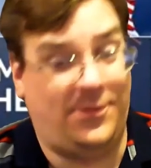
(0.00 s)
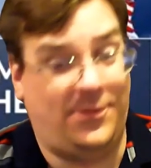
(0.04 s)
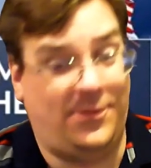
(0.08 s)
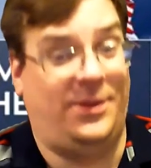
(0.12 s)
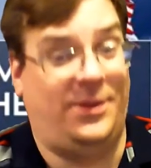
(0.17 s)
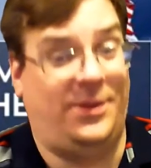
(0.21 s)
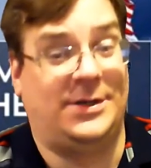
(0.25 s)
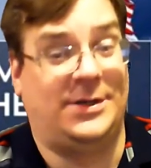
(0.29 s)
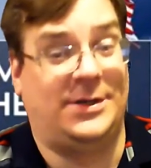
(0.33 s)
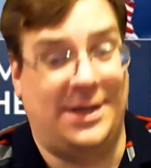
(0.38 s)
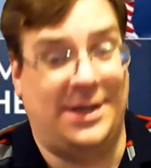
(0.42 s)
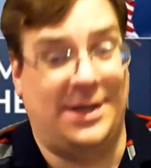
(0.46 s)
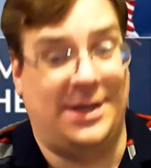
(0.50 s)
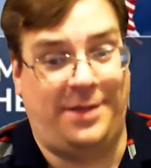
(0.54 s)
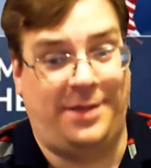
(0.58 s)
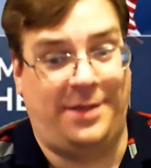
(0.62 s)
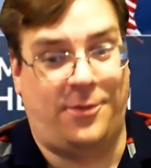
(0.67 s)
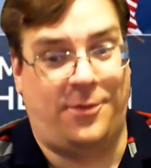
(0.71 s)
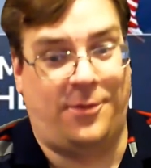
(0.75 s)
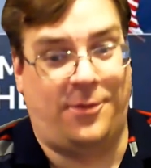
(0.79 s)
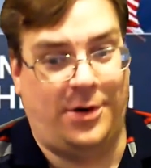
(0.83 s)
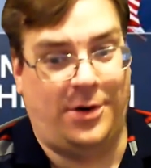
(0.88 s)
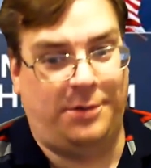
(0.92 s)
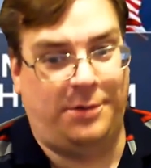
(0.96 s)
there's another
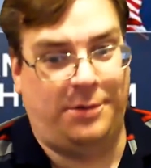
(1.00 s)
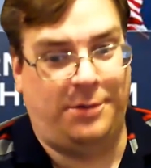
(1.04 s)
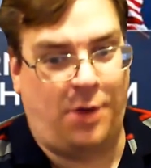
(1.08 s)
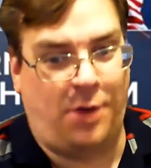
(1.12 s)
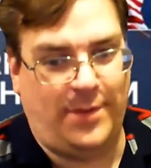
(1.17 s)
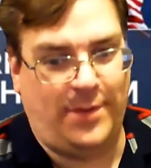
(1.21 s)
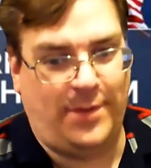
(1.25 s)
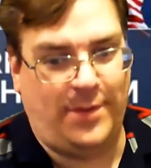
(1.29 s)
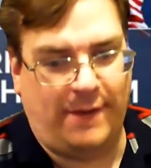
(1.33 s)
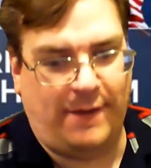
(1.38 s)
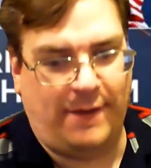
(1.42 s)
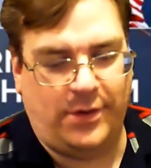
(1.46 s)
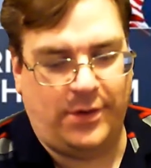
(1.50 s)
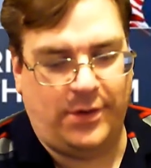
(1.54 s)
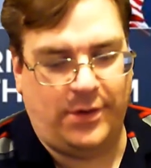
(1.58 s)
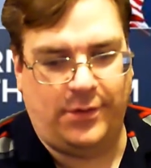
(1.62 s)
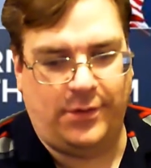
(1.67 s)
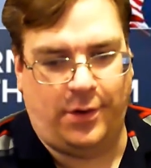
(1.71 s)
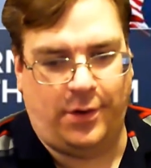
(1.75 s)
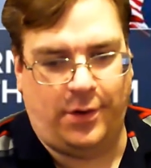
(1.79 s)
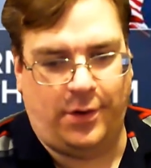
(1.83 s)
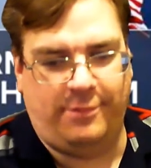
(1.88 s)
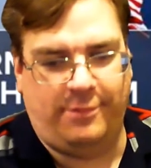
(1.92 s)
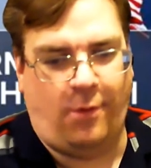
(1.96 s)
word you probably never even
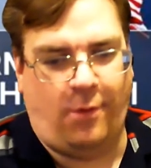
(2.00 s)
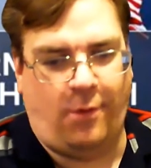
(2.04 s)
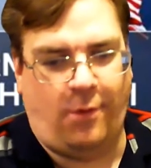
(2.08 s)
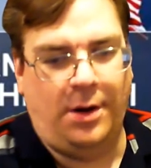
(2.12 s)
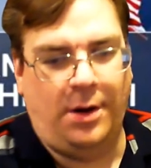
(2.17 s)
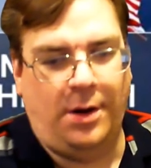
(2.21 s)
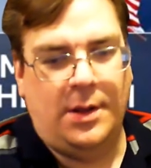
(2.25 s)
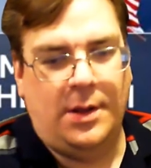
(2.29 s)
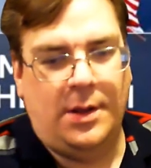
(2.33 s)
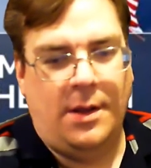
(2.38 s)
heard before,